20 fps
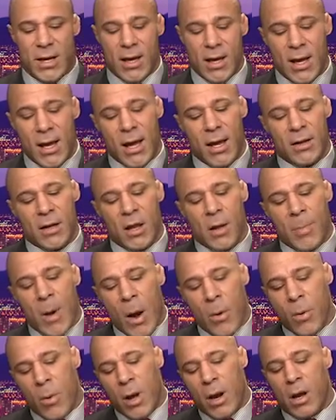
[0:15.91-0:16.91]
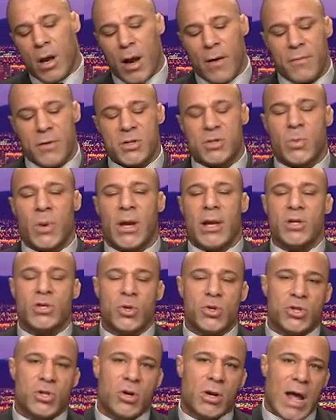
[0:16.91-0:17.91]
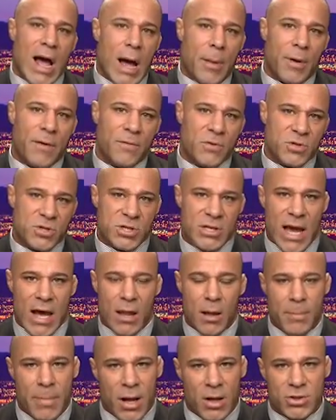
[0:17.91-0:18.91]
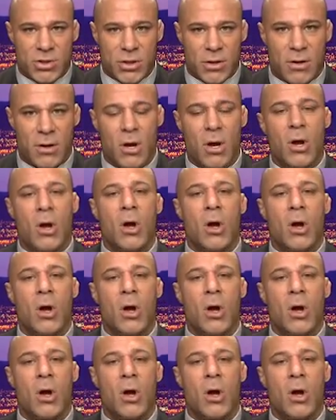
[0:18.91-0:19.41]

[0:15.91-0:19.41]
And the other bout we want to cover this week is YUSHIN OKAMI versus BELCHER.